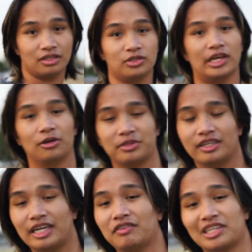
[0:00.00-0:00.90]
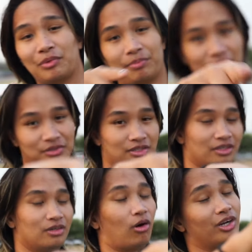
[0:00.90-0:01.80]
to get updated every time we post
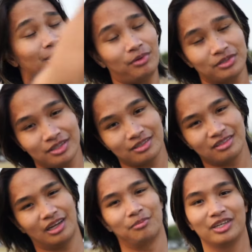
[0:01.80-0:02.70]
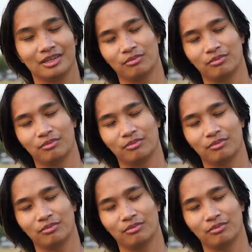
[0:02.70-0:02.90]
or he posts, not me,